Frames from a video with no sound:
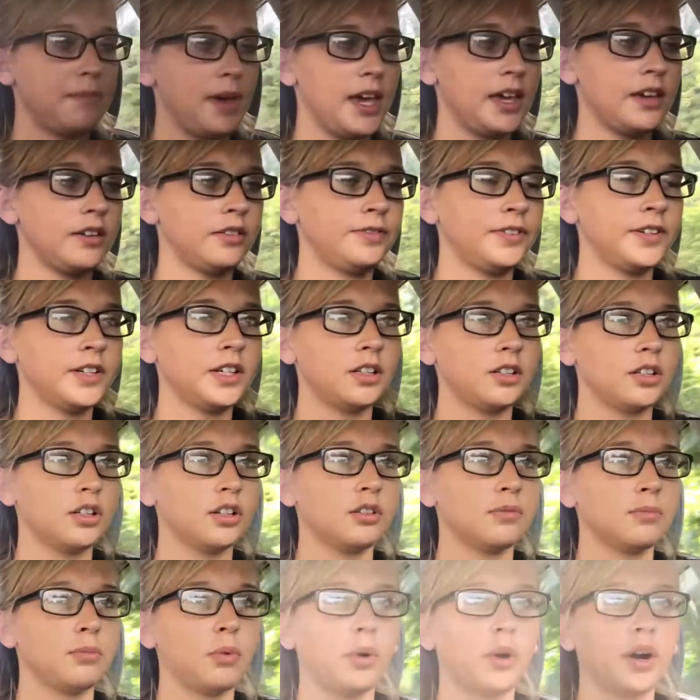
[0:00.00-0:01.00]
may feel a
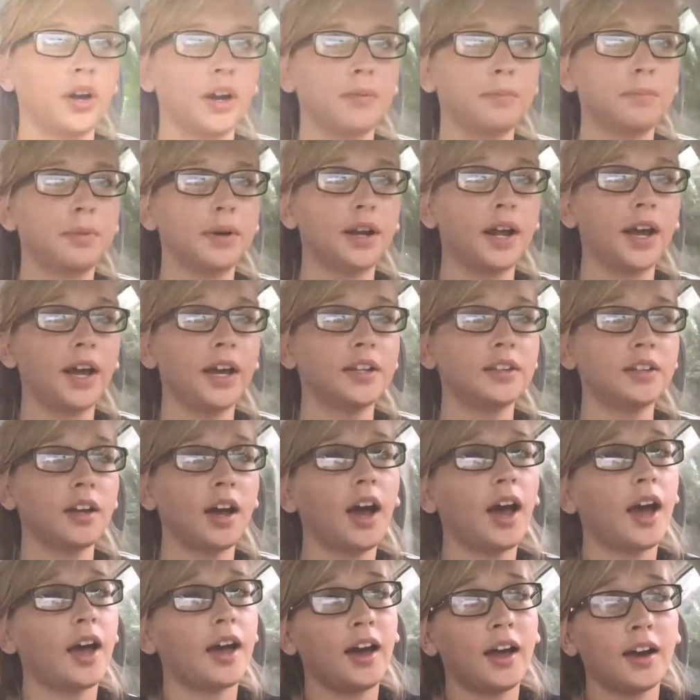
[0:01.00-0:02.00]
little more. But
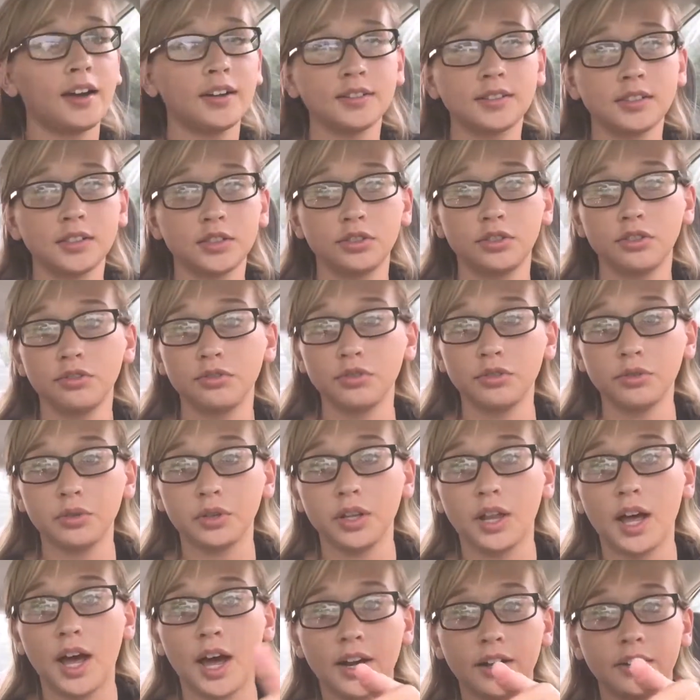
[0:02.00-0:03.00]
I honestly do
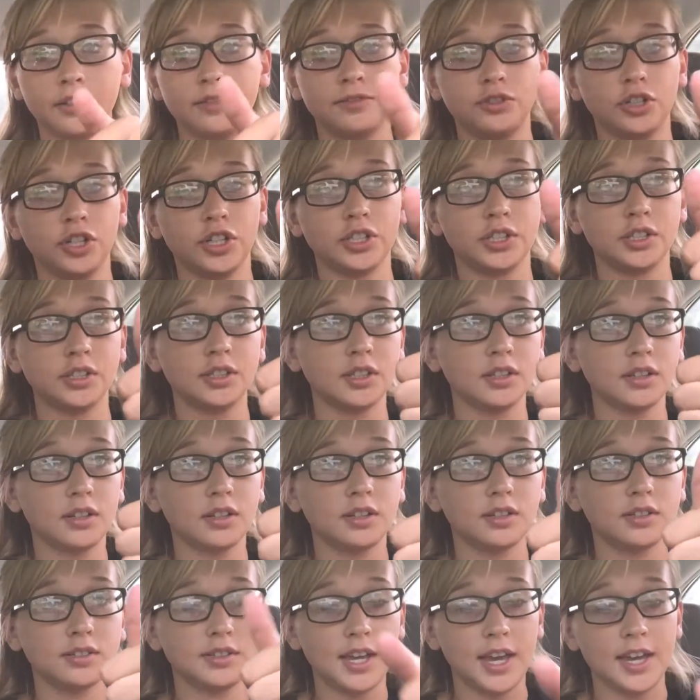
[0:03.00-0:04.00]
a lot of just
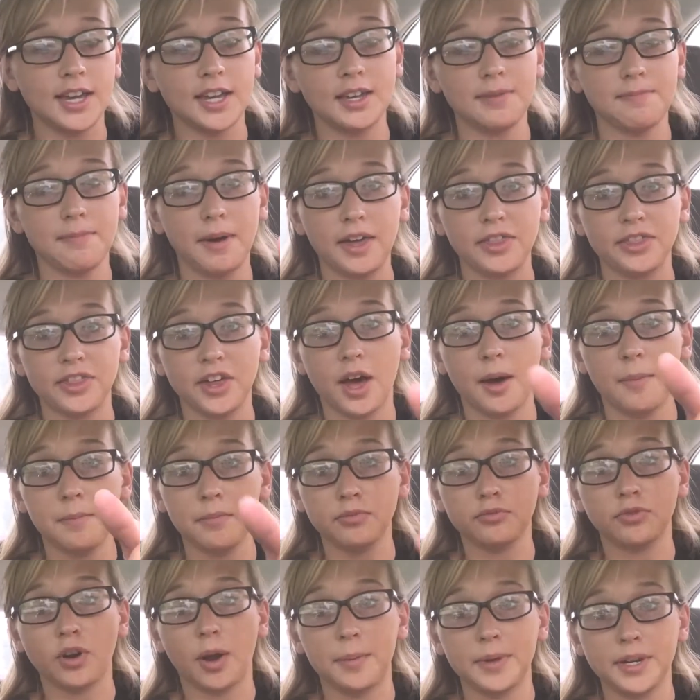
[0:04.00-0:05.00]
taking my
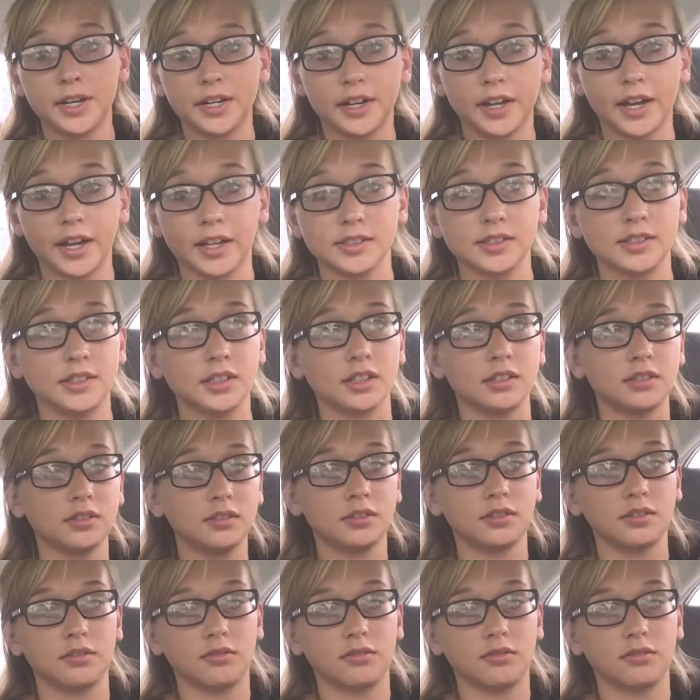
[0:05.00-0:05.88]
thumb, rubbing it against this,